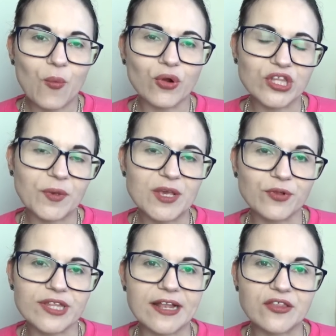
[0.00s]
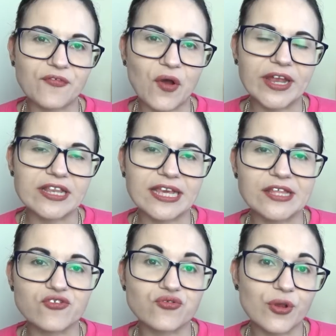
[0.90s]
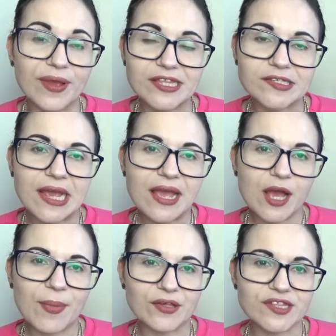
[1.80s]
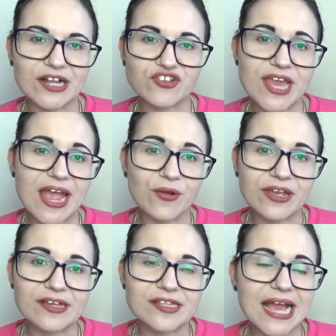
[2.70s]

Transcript: What do people tend to find is truest about Sagittarius,